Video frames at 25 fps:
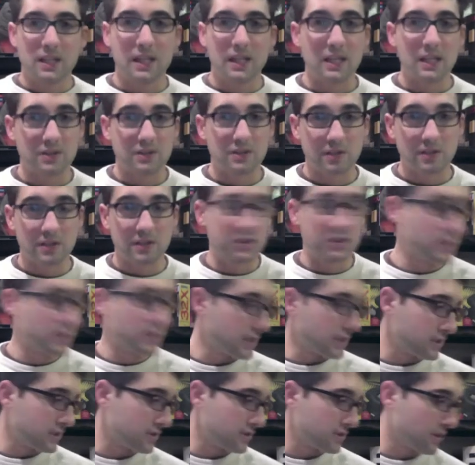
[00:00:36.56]
yeah, so let's
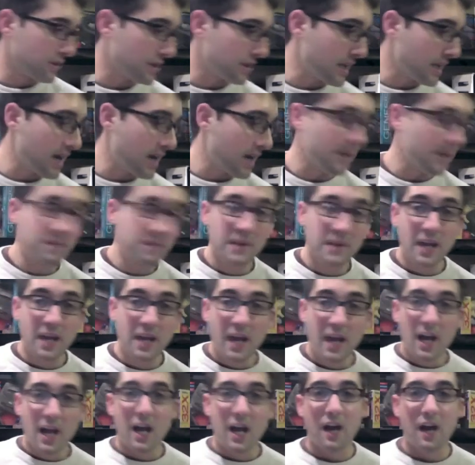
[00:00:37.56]
just get started now.
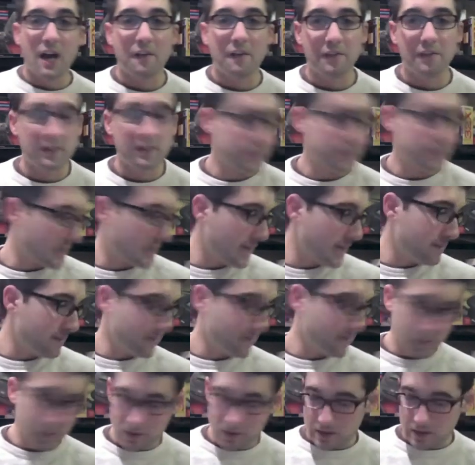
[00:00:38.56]
First
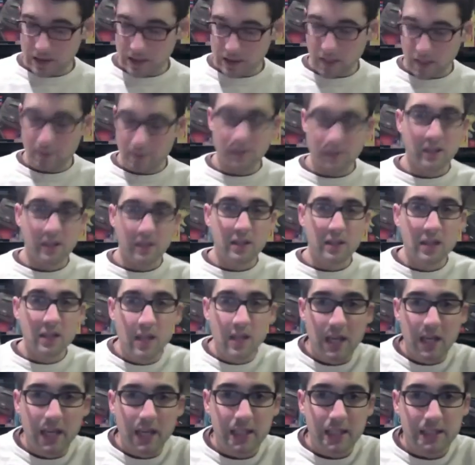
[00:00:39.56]
game on top
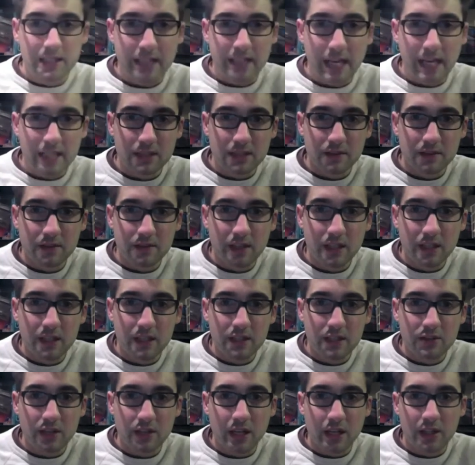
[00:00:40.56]
here is
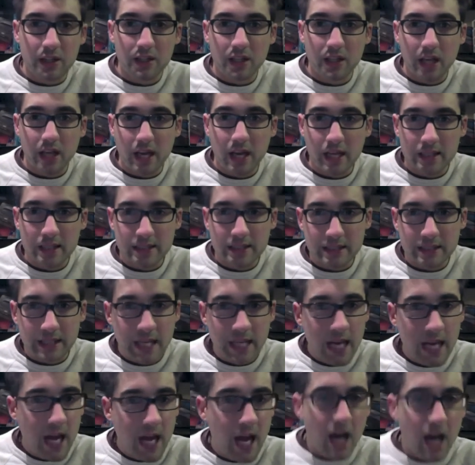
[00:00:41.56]
Castlevania Dracula
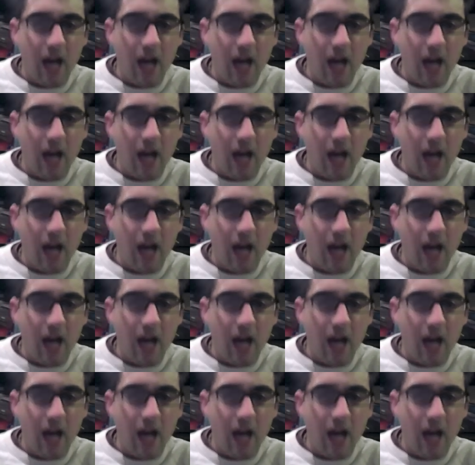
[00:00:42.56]
X.